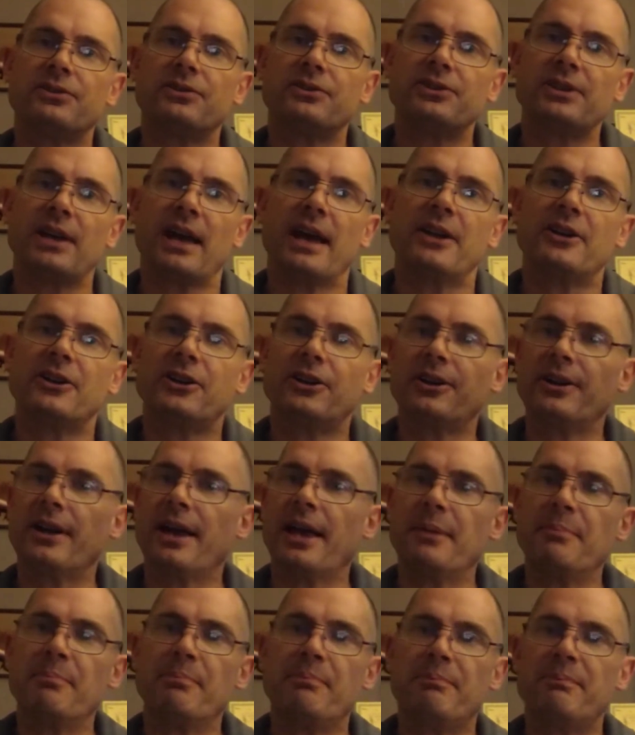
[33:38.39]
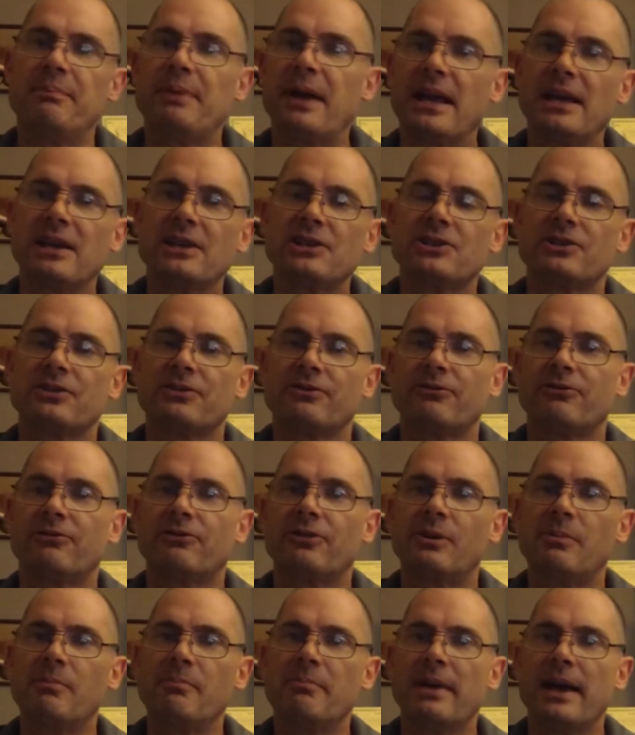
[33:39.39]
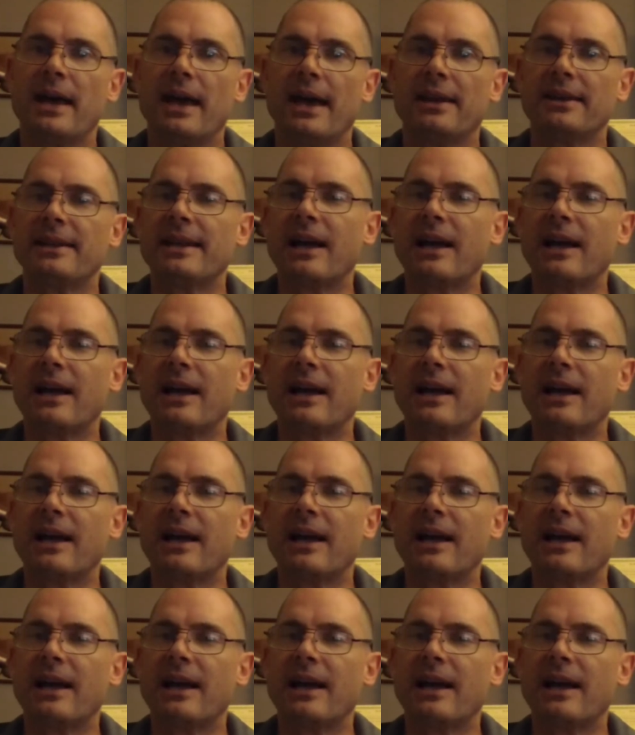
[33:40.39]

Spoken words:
tenor and bass for men.